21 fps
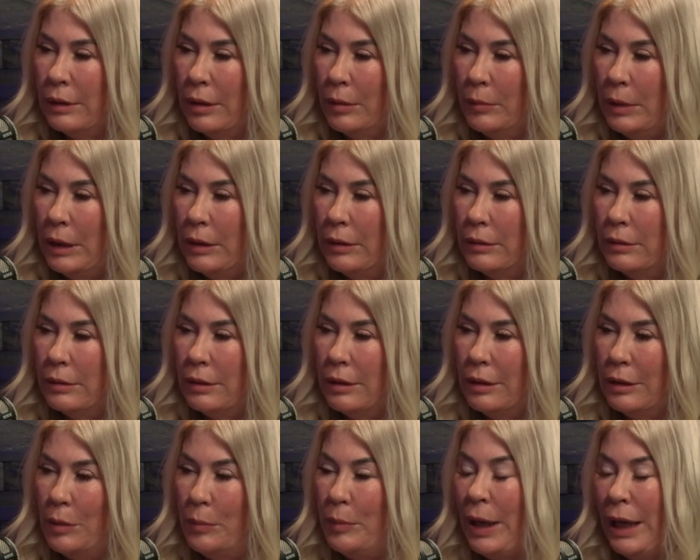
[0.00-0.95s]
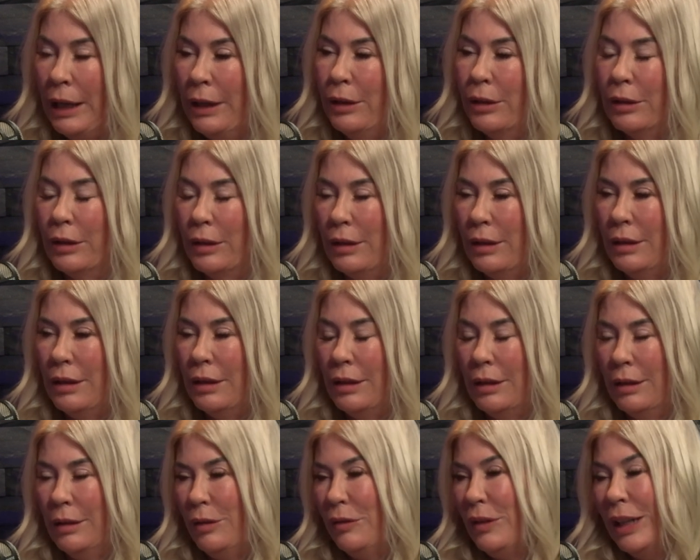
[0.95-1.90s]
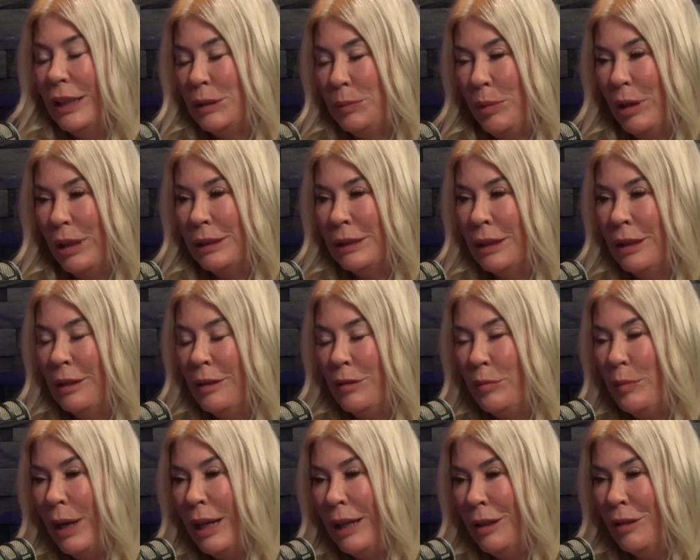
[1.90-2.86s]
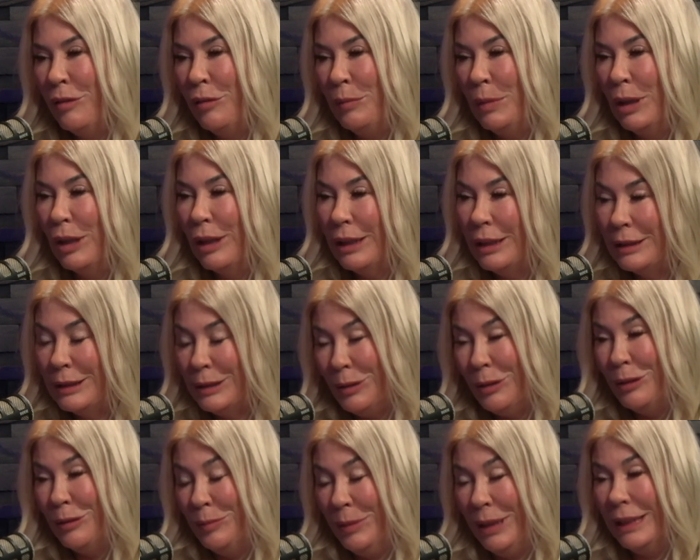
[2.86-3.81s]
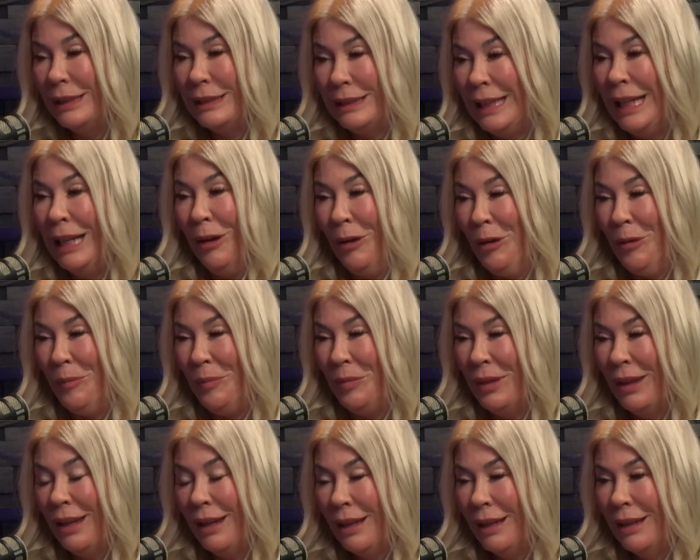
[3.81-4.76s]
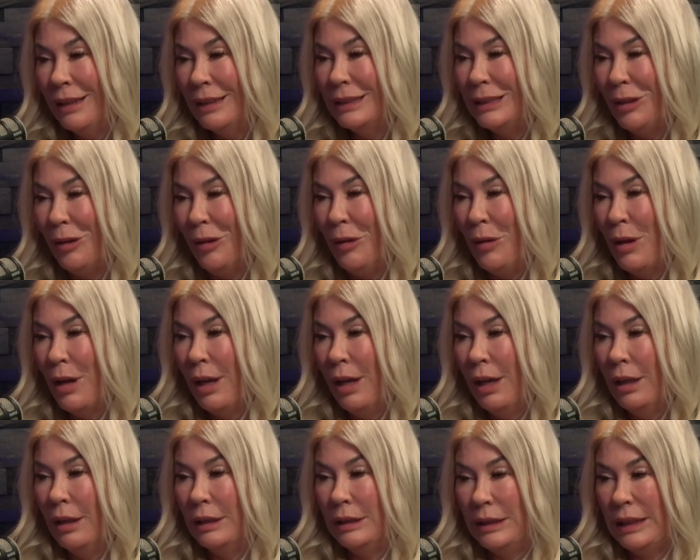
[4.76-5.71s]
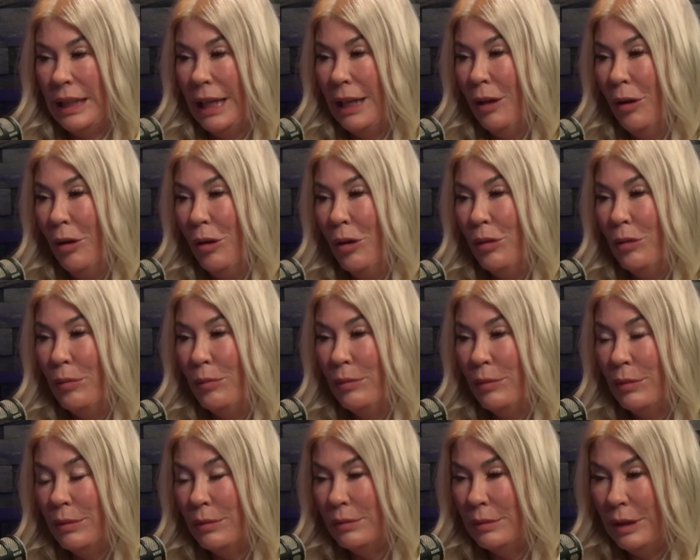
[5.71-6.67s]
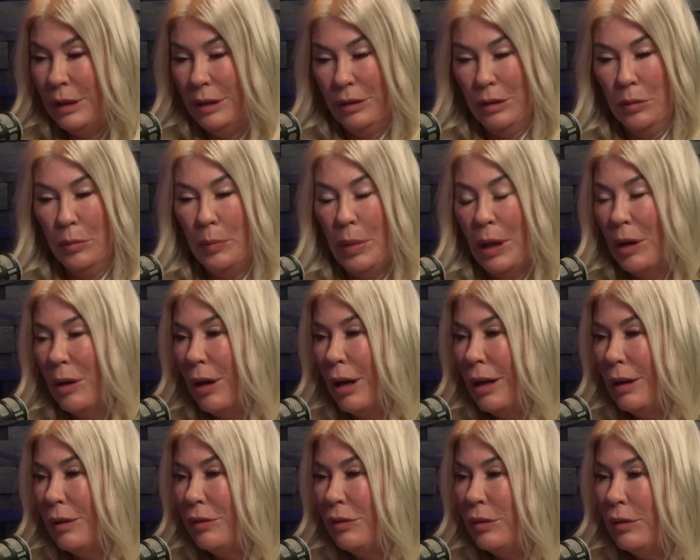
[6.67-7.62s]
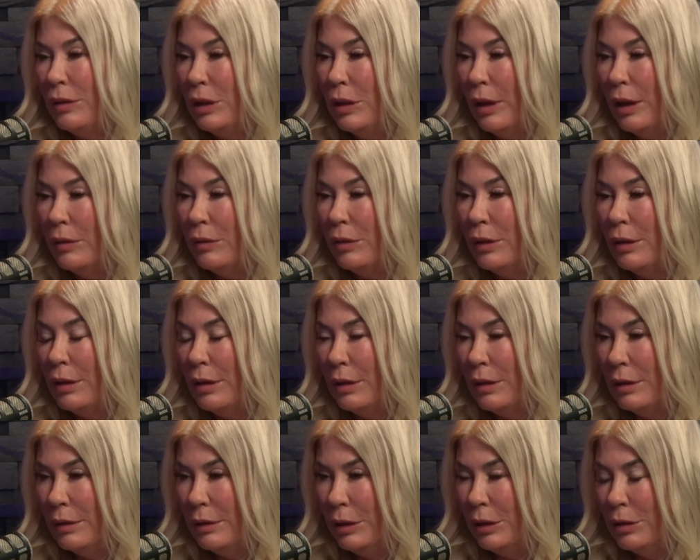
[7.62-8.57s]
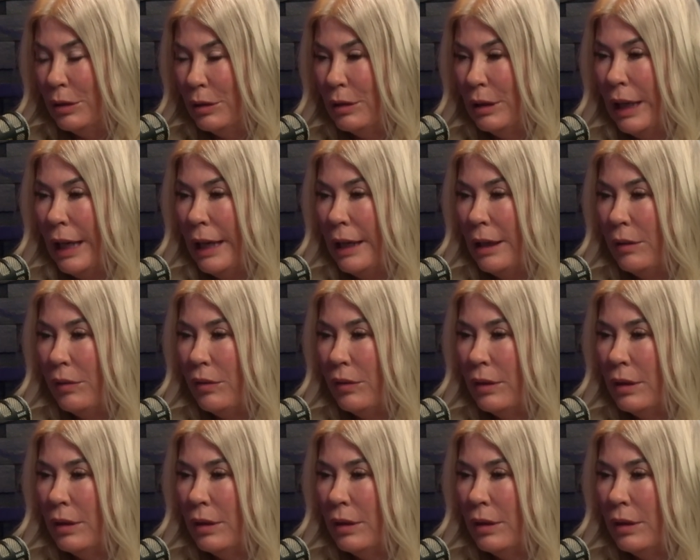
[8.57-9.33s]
I mean, the banker, the vice president of Bank of America has told me to stay home. So stay home, you're better off. You have a good life.